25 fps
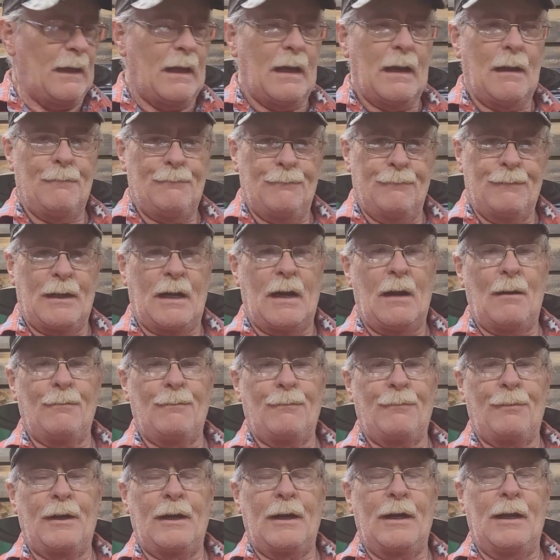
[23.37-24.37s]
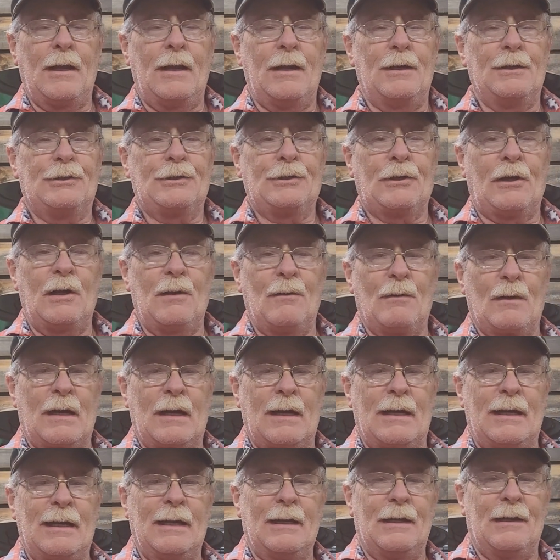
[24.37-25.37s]
I'll bring you in and show you what
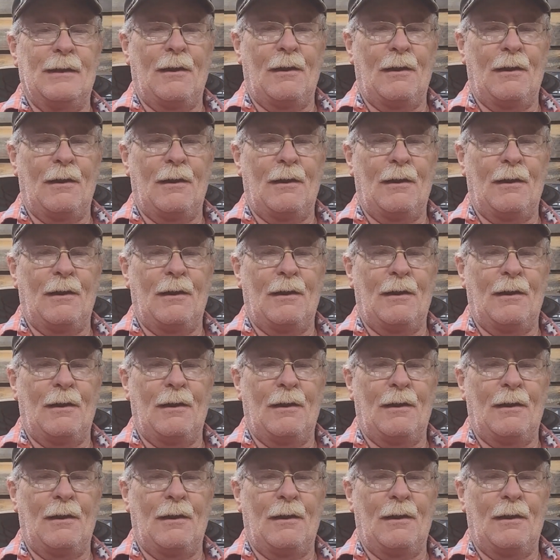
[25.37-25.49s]
I did,